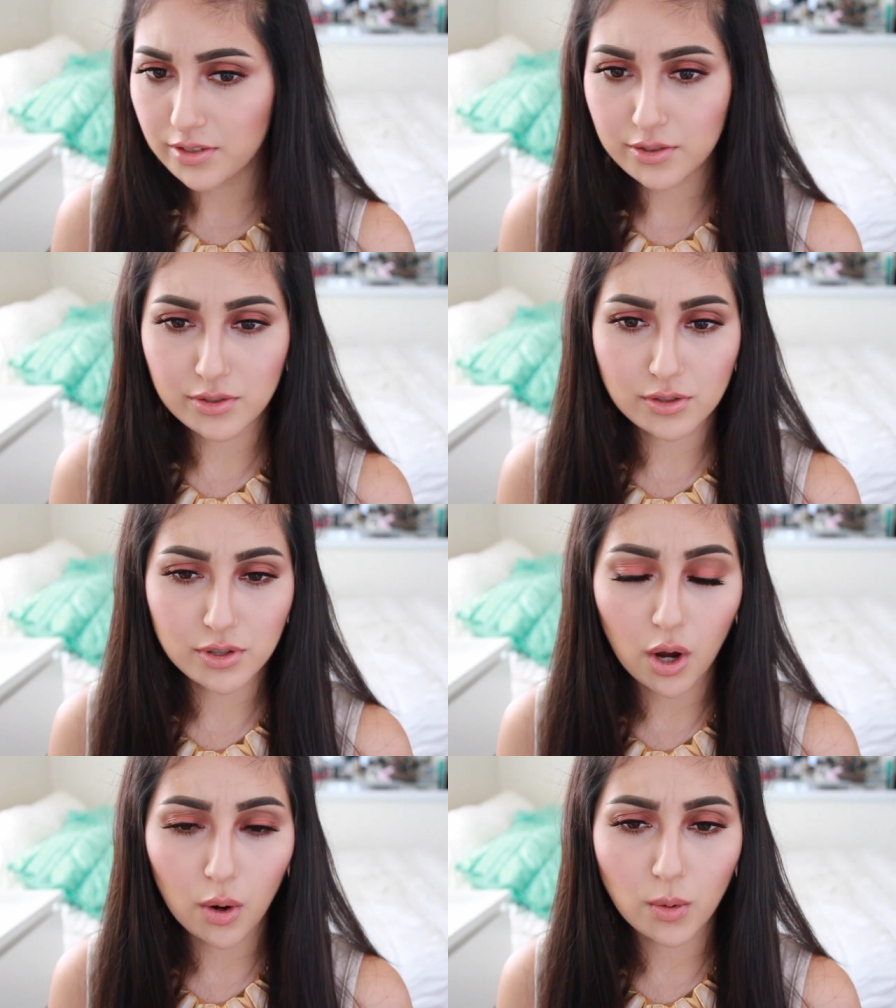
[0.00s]
are
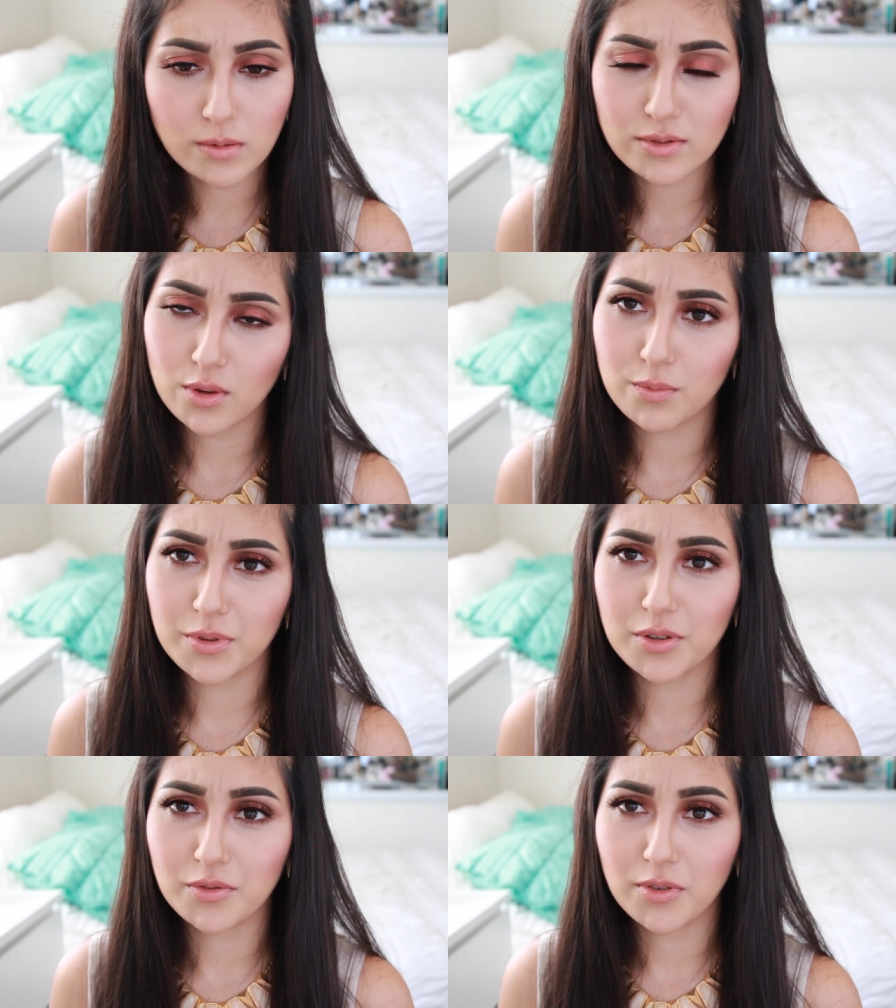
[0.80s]
so
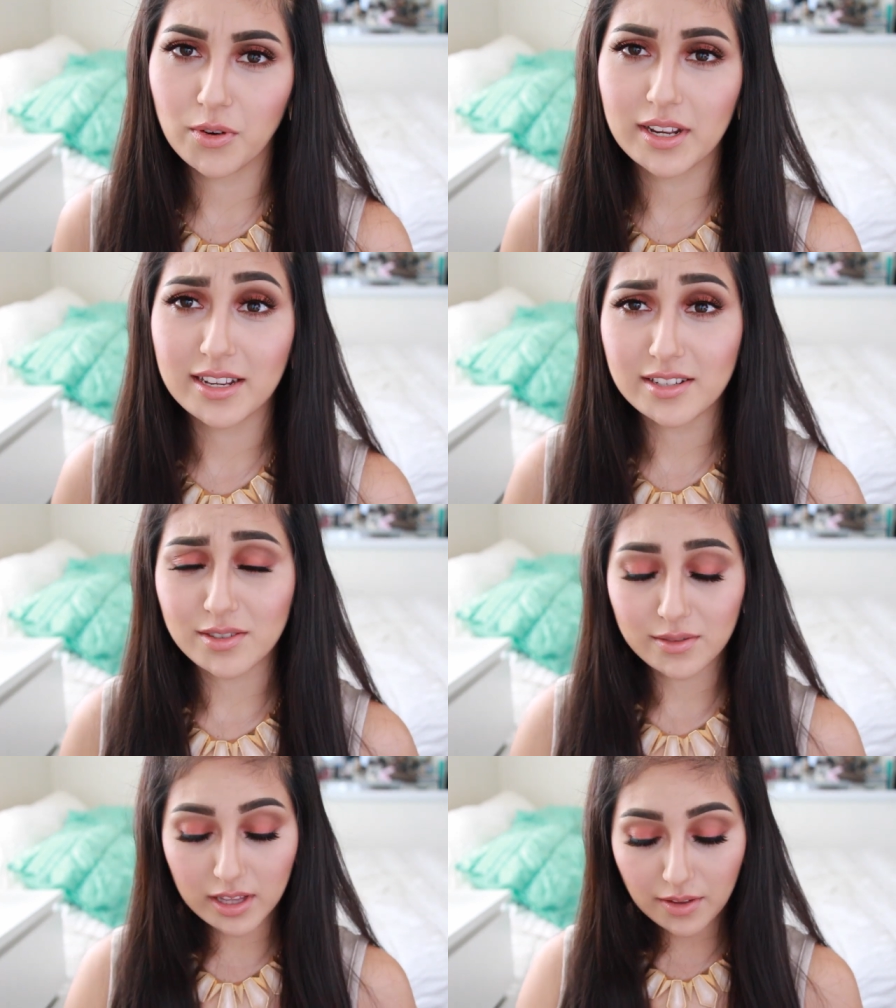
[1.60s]
beautiful, and I
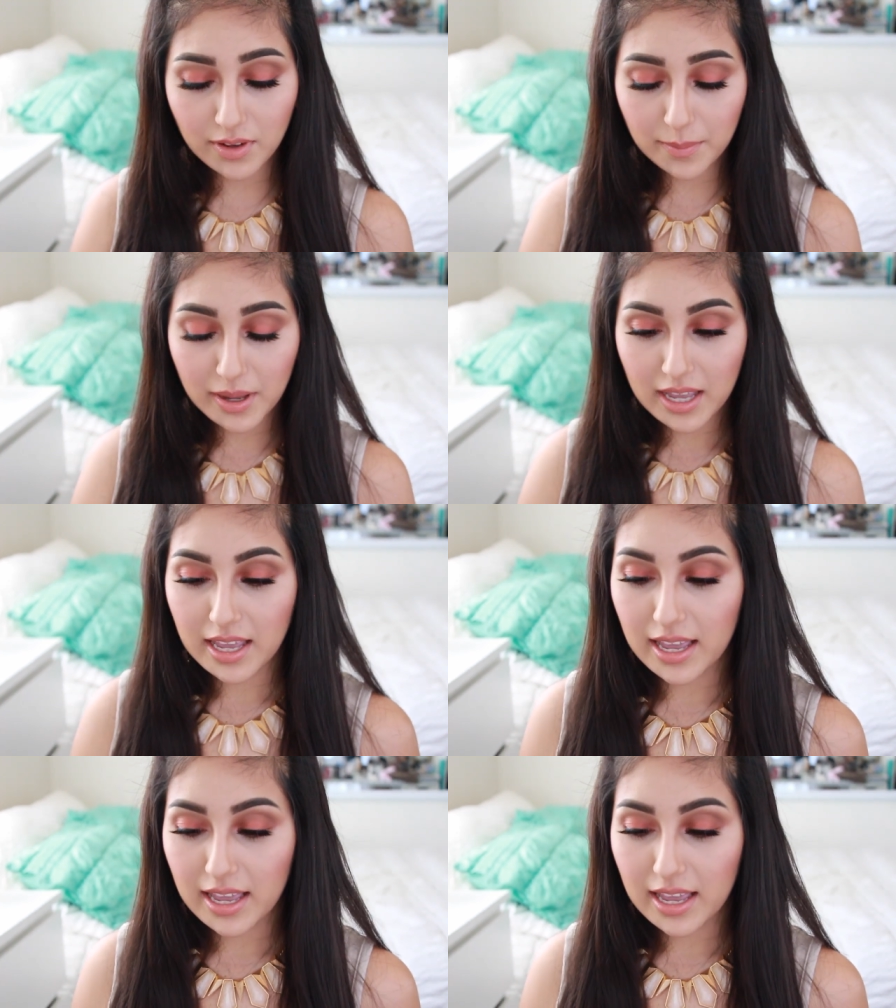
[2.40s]
just love them.